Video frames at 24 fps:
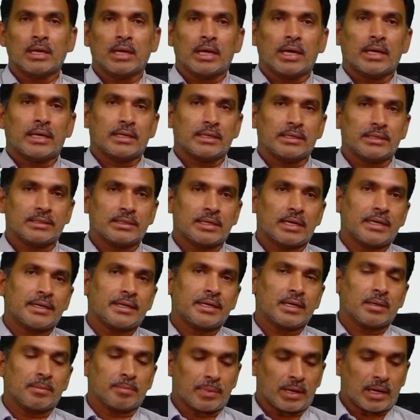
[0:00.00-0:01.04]

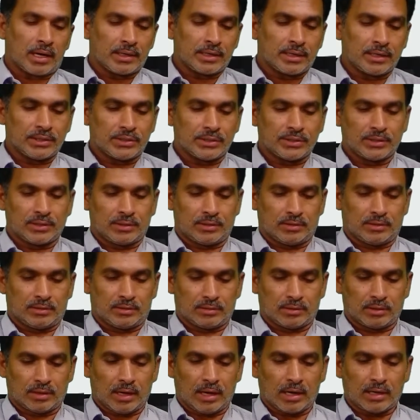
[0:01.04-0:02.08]
resulting
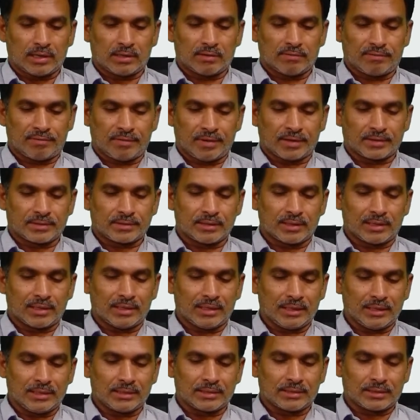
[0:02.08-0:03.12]
partitions and reflect the
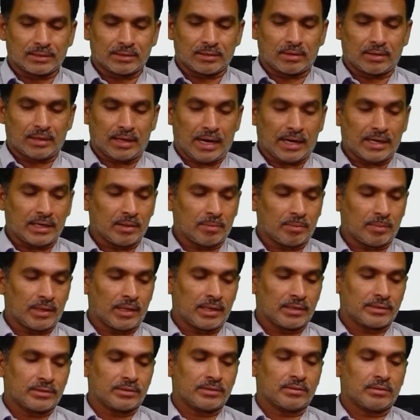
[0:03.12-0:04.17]
least
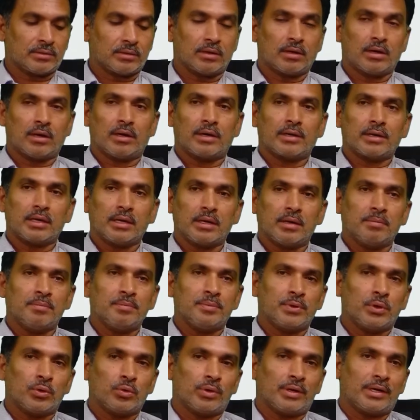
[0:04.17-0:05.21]
randomness or
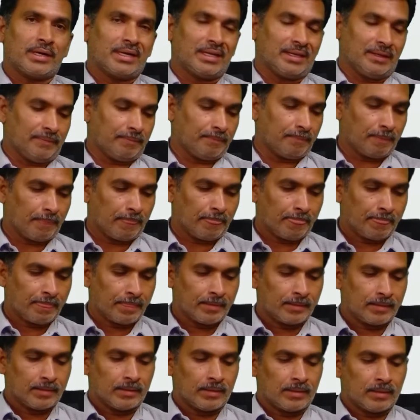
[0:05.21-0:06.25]
impurity
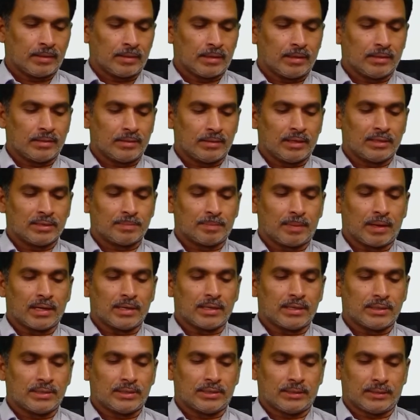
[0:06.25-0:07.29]
in these
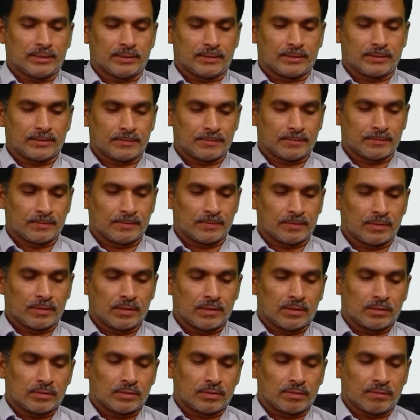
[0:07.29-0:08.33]
partitions.
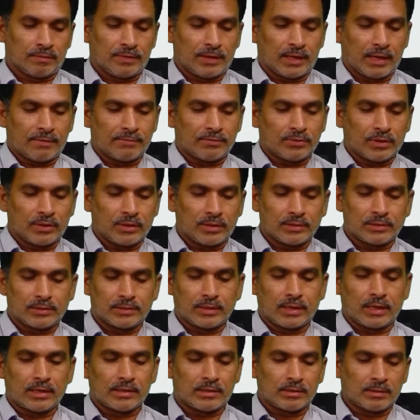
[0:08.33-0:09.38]
So we have to
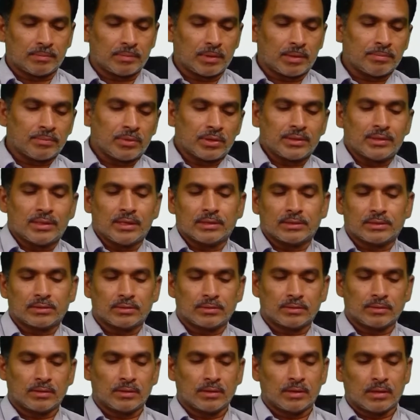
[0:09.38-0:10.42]
understand, remember
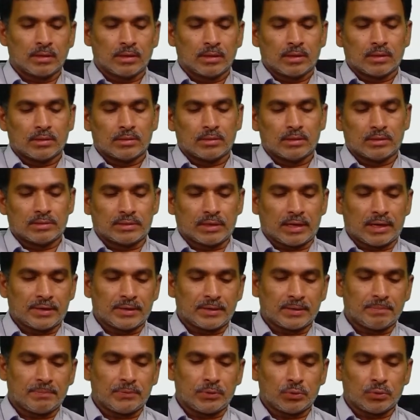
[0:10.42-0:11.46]
this. This
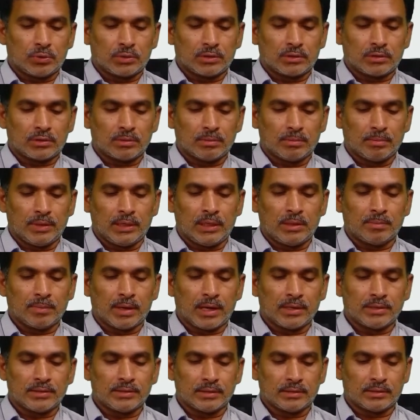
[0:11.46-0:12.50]
attribute
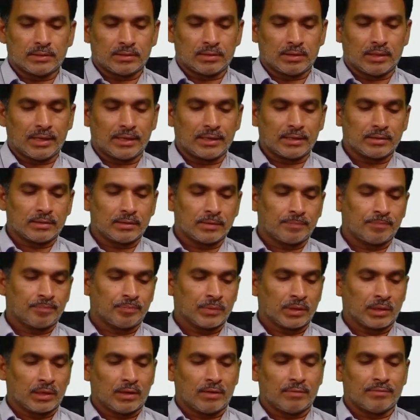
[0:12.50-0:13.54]
minimizes, like
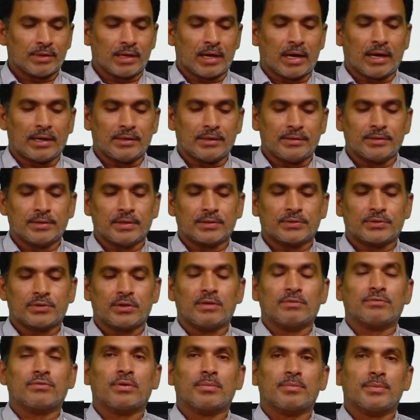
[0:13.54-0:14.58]
with the highest
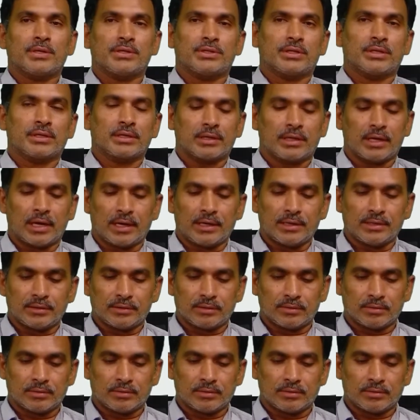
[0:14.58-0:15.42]
information gain